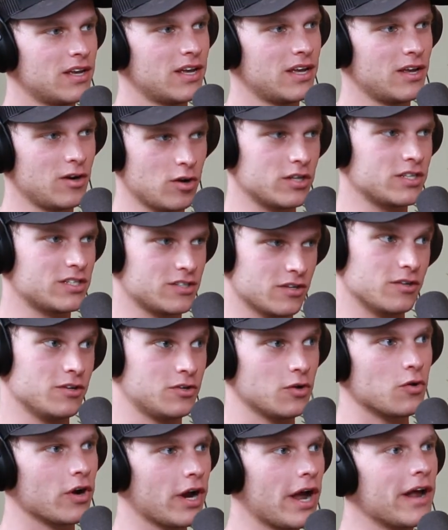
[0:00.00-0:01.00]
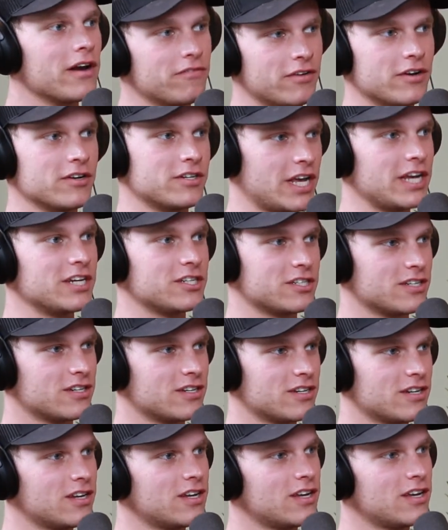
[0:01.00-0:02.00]
and answer the door out of irritation.
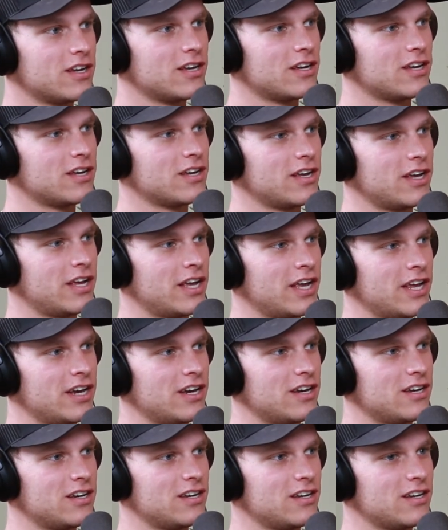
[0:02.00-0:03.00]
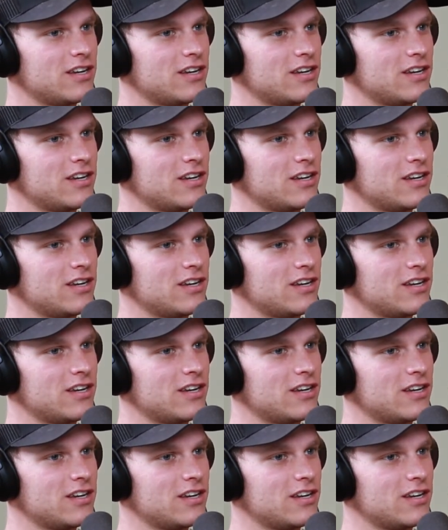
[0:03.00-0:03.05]
And